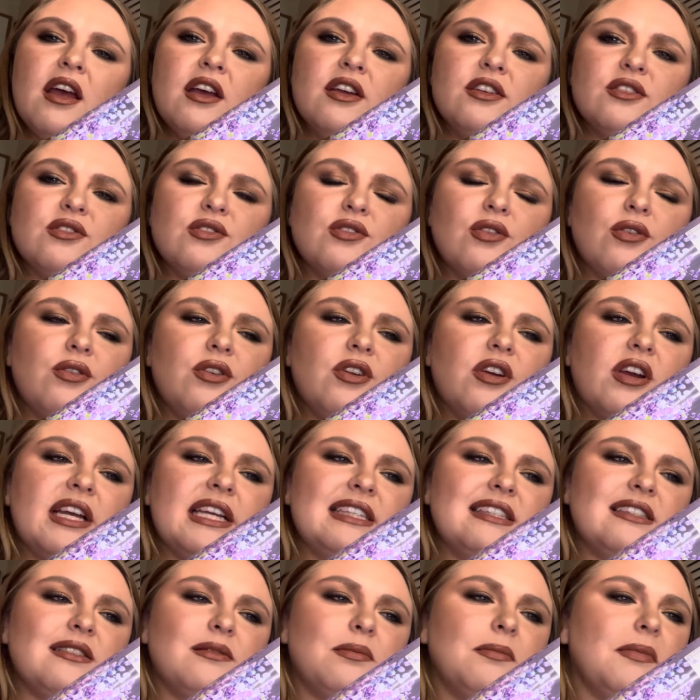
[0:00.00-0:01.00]
So you
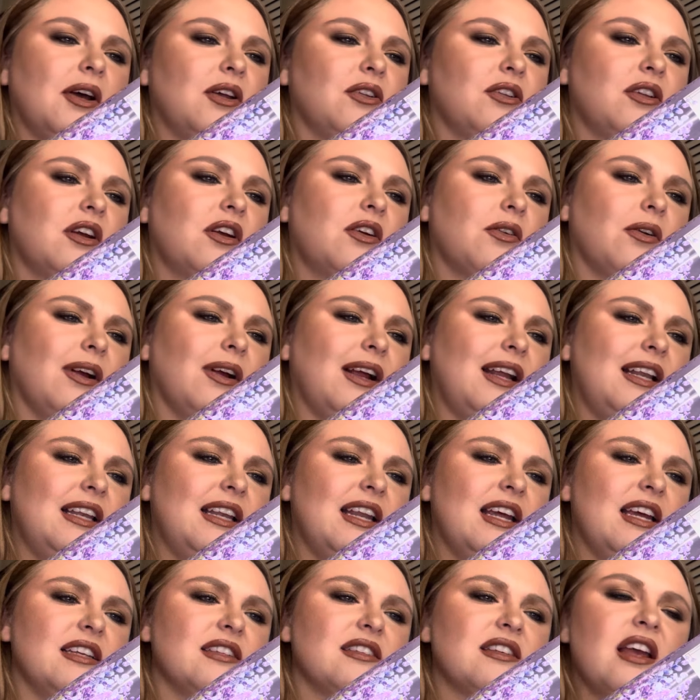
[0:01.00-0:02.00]
can smell the
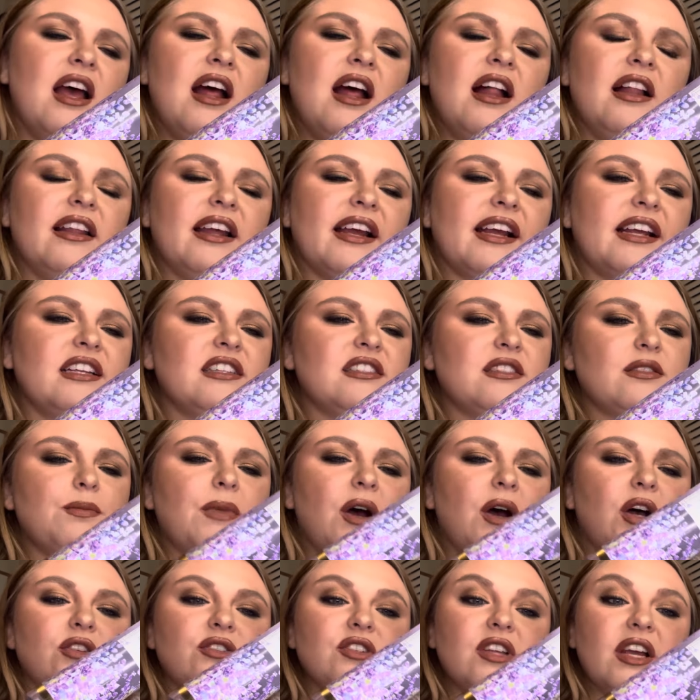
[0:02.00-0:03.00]
greenness. Like, it
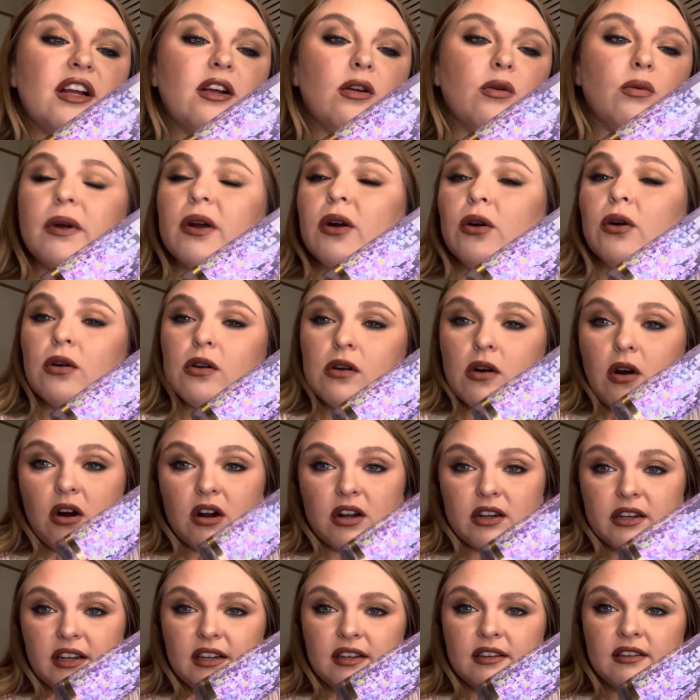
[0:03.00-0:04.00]
smells like a real
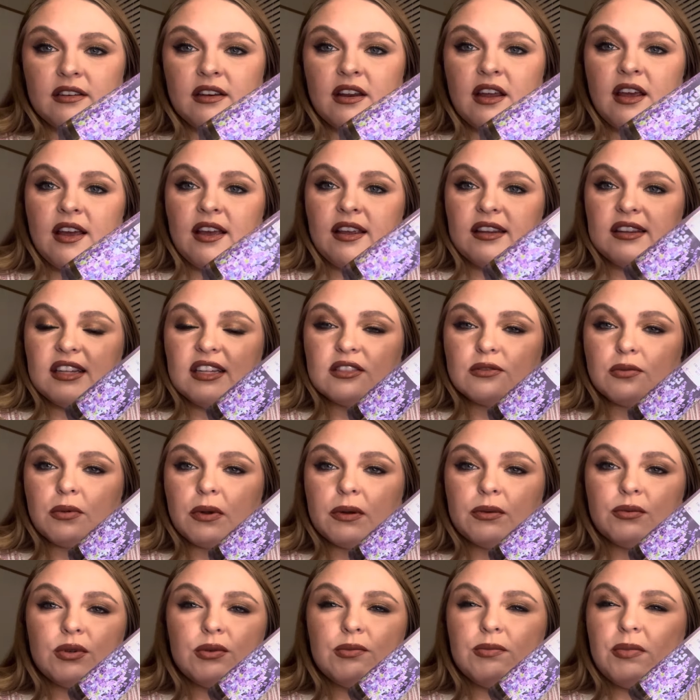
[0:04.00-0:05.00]
garden. This
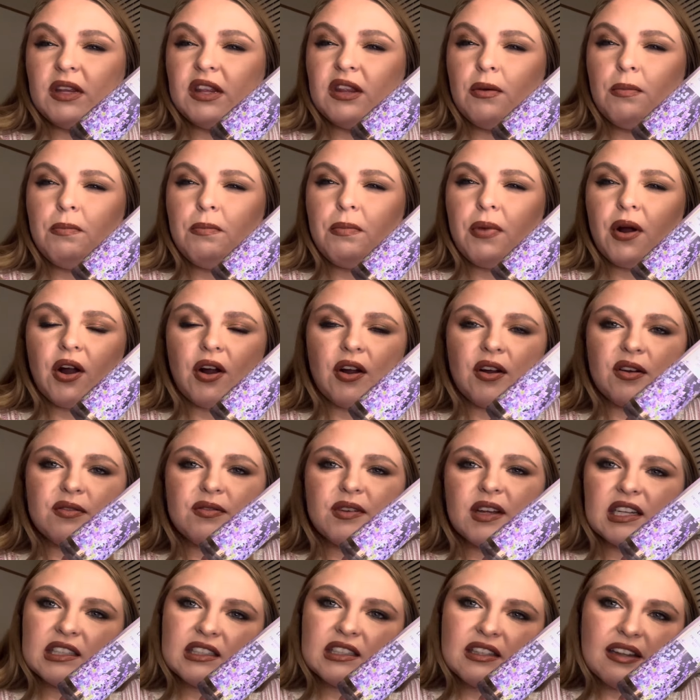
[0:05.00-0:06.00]
one would be the
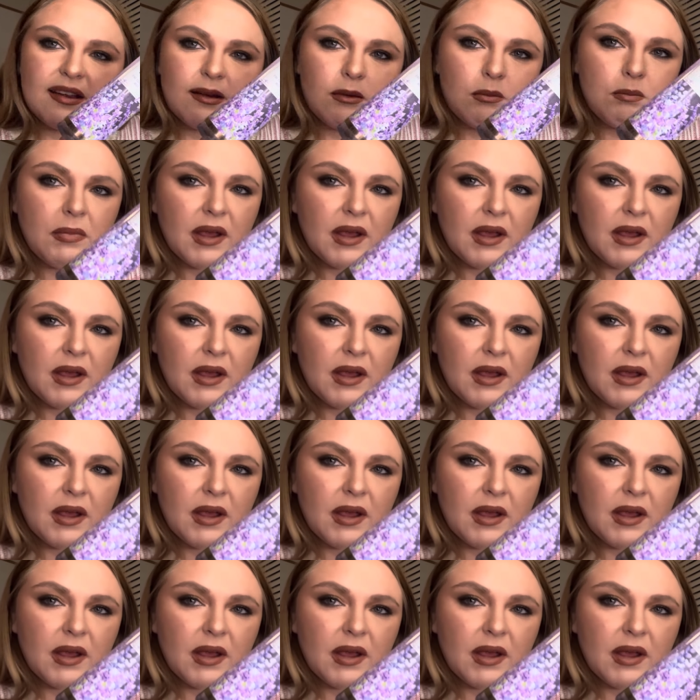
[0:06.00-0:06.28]
perfect, like,